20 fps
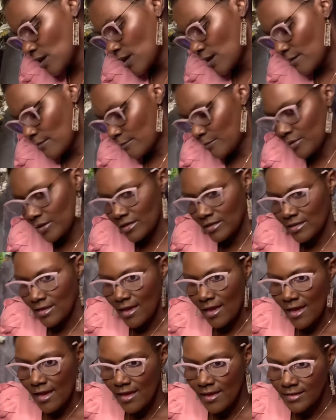But
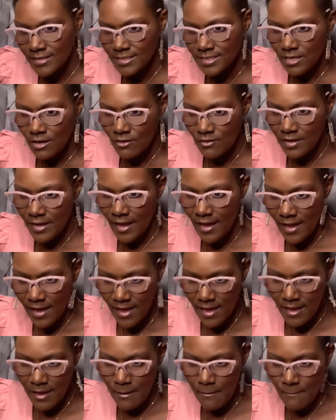yes,
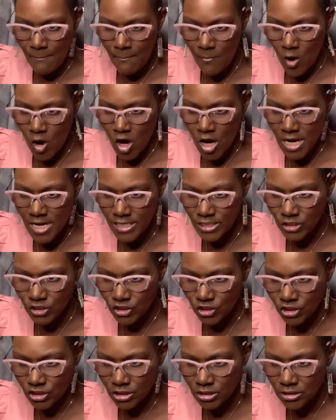okay,
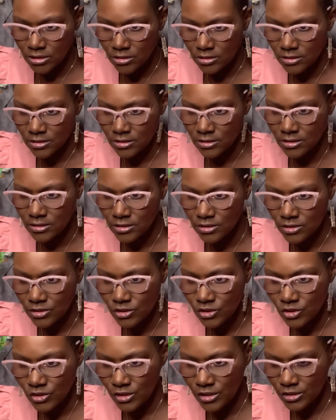March.
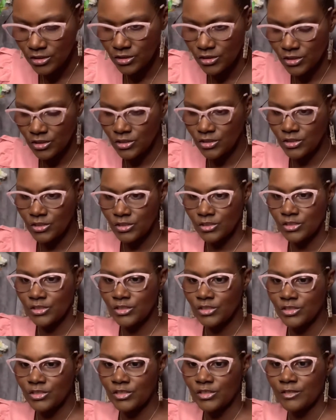Good, good, good, good,
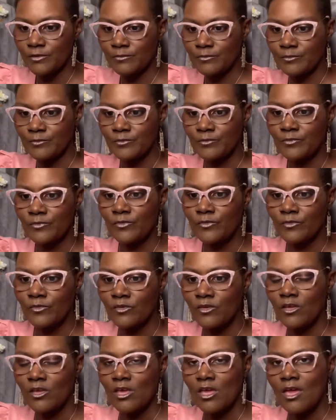good.
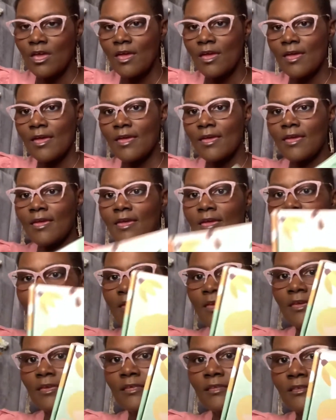
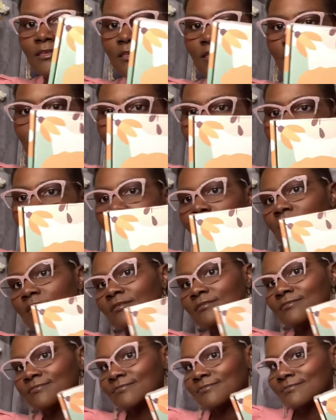And
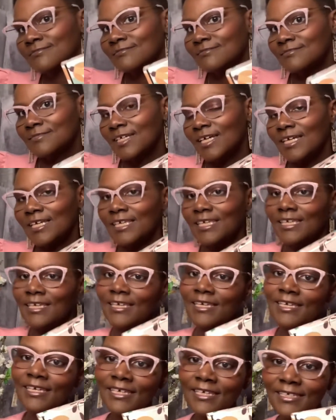
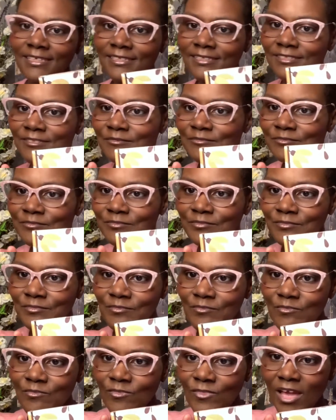again,
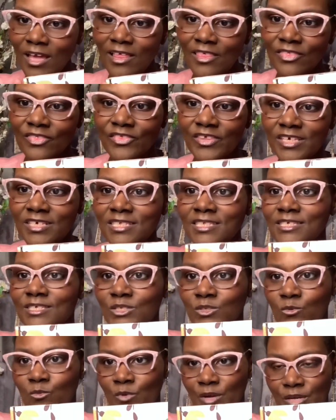this is
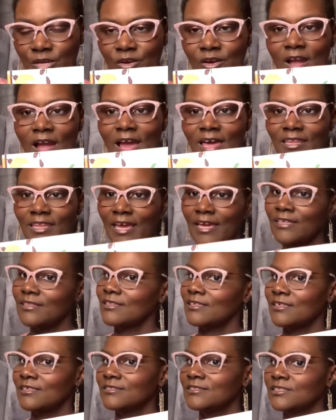a winner. I like
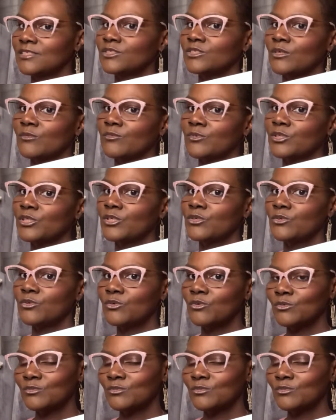these. These are really cool.